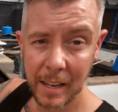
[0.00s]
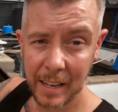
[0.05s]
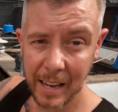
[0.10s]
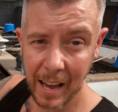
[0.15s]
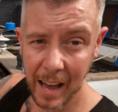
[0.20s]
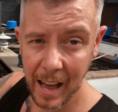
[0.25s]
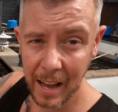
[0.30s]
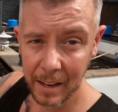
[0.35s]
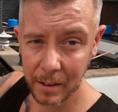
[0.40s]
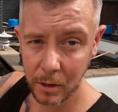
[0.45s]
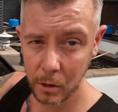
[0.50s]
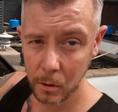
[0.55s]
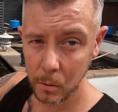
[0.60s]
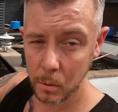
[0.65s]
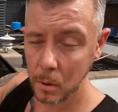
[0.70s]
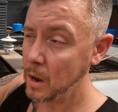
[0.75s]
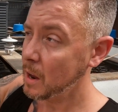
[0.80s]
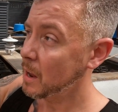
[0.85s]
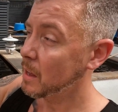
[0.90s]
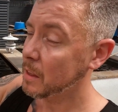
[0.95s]
The kohaku,
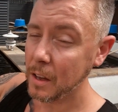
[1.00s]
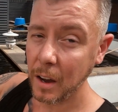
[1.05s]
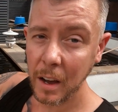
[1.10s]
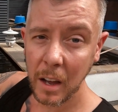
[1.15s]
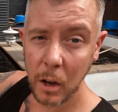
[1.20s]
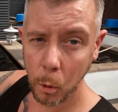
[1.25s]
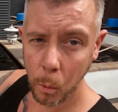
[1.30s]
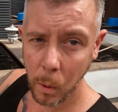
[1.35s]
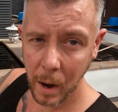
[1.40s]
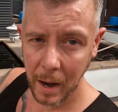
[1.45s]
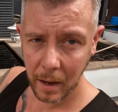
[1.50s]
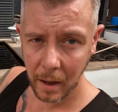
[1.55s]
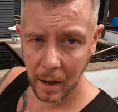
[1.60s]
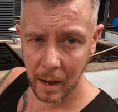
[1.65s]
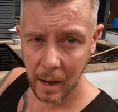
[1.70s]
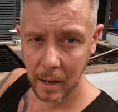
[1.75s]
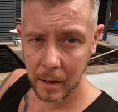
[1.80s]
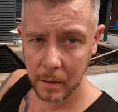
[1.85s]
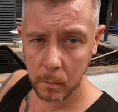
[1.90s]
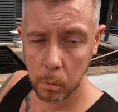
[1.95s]
the little white
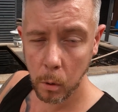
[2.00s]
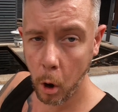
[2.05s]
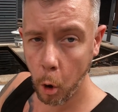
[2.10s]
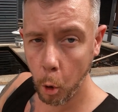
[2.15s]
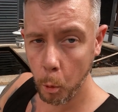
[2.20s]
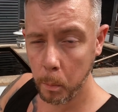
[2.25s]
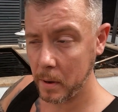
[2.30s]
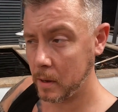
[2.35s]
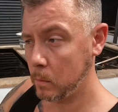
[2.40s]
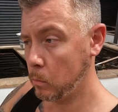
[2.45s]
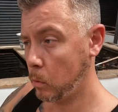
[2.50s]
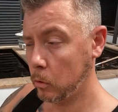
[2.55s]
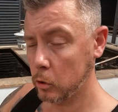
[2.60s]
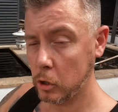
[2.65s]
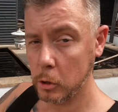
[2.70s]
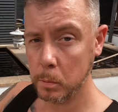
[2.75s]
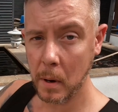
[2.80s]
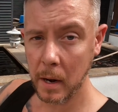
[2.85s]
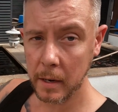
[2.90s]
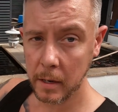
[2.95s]
line, we're hoping will
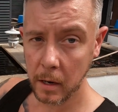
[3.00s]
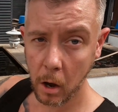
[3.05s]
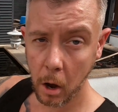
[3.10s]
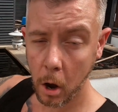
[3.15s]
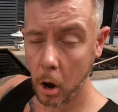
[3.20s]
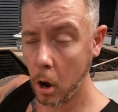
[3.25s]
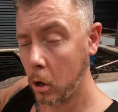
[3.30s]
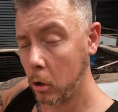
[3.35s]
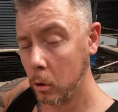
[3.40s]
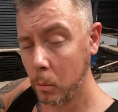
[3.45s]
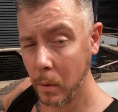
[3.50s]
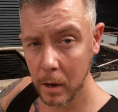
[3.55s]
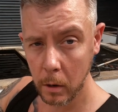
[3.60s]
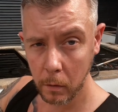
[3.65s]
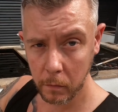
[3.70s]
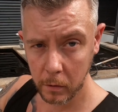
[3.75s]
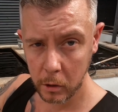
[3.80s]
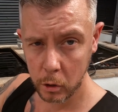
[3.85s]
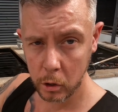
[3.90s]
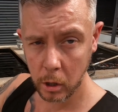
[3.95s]
spread all the way
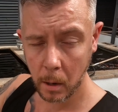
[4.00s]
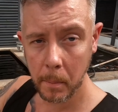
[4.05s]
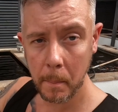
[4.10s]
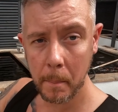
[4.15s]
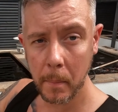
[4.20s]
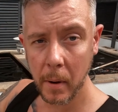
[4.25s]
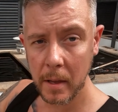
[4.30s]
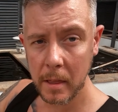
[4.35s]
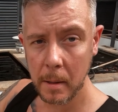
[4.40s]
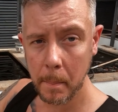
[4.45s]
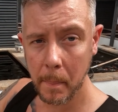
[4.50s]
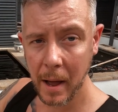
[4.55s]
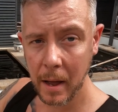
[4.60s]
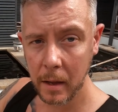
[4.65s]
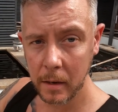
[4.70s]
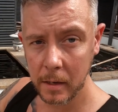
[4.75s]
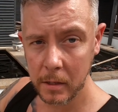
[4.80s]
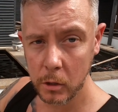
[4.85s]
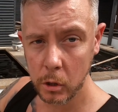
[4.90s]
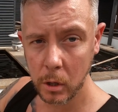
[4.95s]
over the top and break the
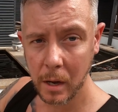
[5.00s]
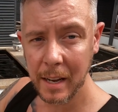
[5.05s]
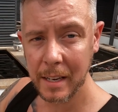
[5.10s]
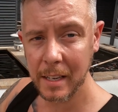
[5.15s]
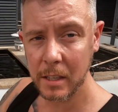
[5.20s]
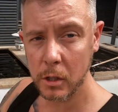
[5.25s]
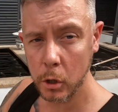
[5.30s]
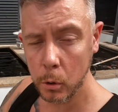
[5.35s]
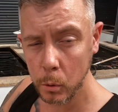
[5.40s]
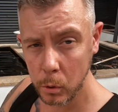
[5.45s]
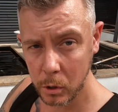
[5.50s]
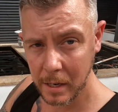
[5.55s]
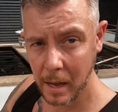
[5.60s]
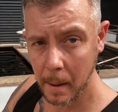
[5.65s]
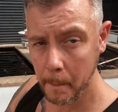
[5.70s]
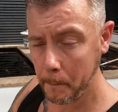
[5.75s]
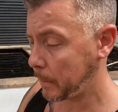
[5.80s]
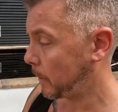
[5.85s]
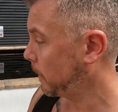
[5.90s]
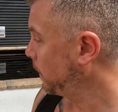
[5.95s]
pattern into like a
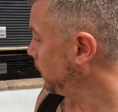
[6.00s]
two-step.